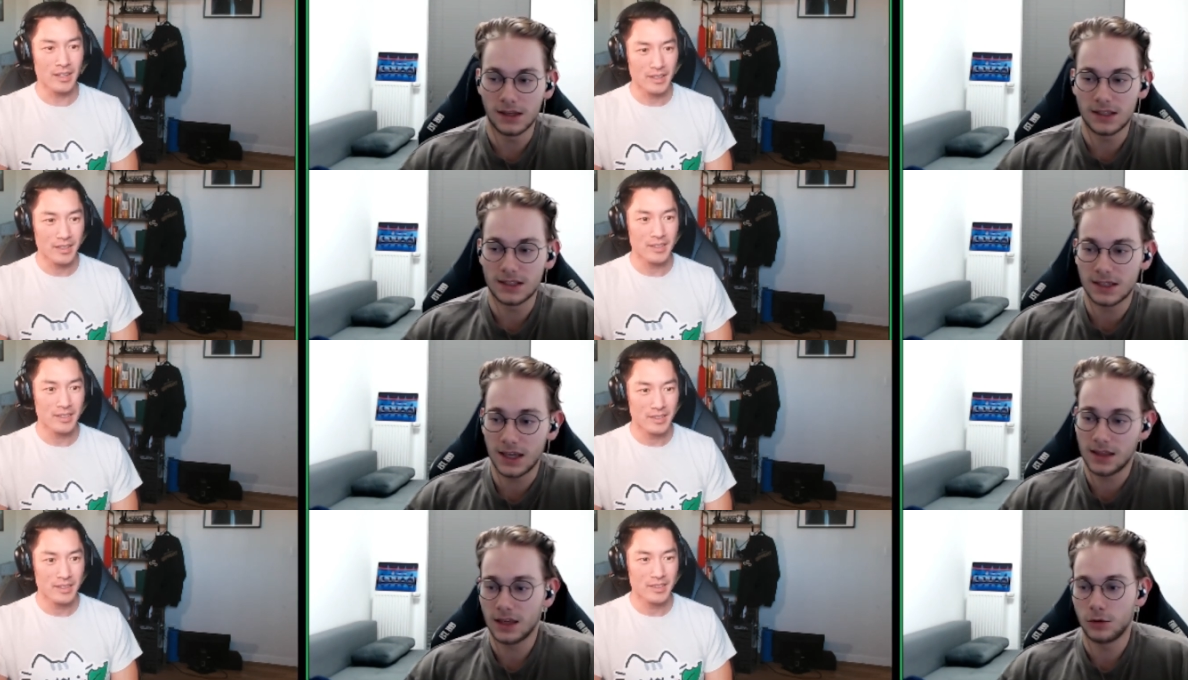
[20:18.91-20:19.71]
Speaker 1: in his
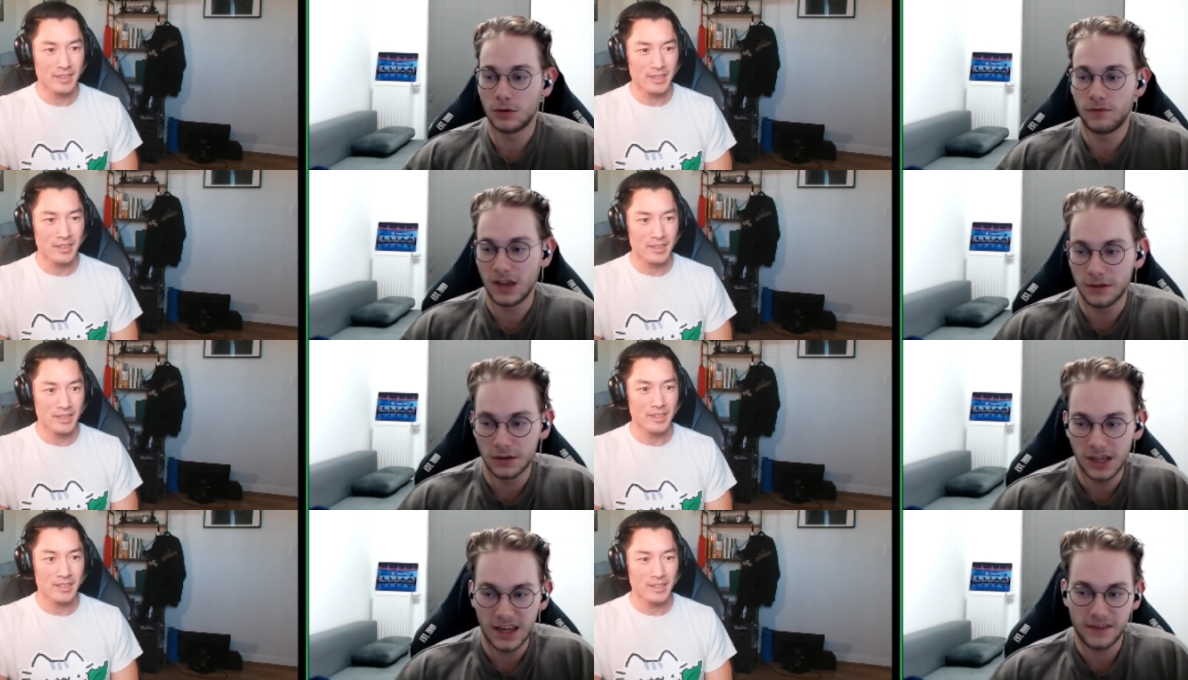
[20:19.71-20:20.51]
head. He could think
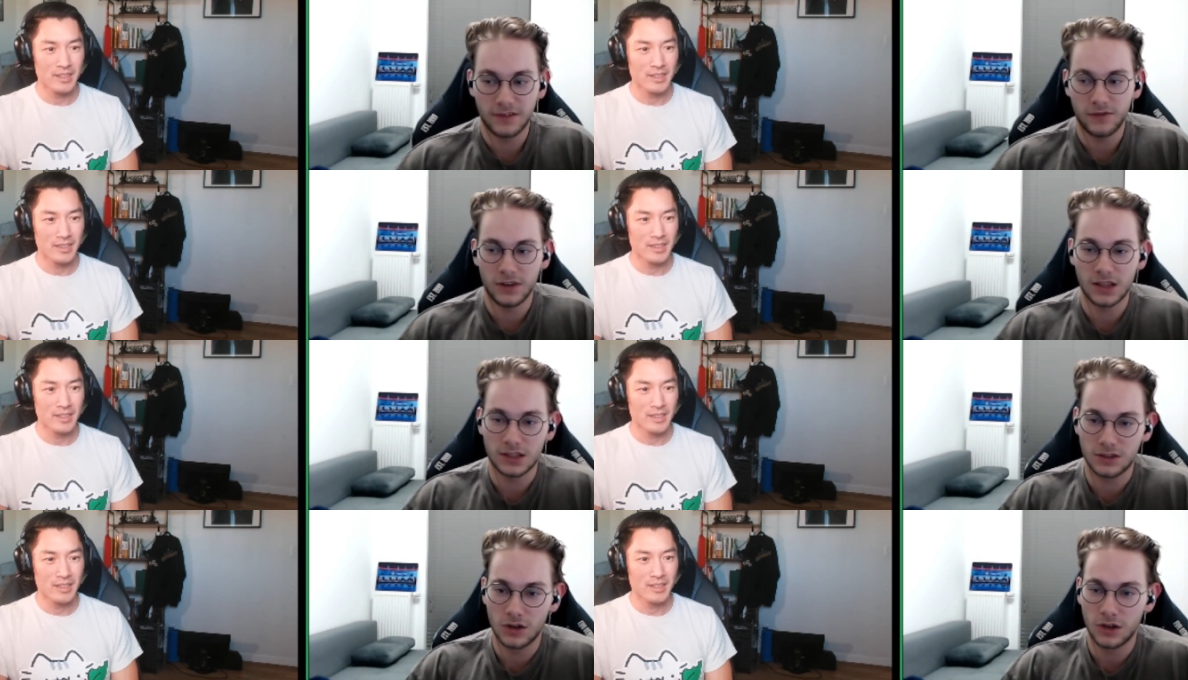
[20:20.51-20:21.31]
about everything that
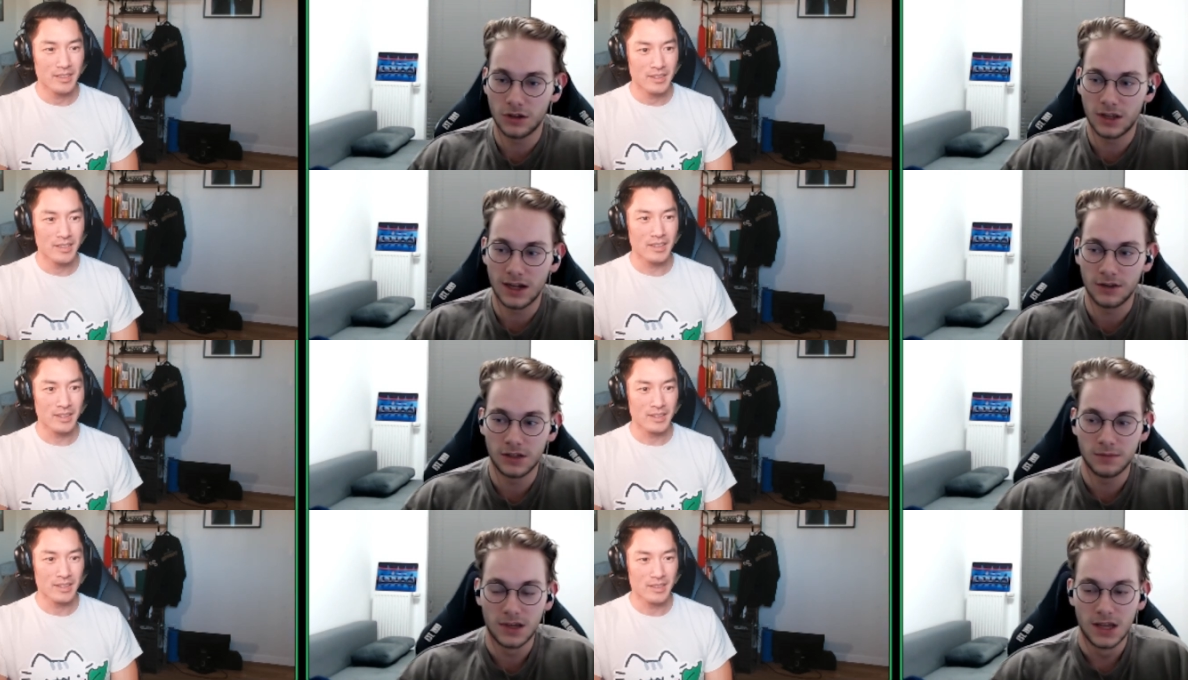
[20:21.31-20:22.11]
is going on around him,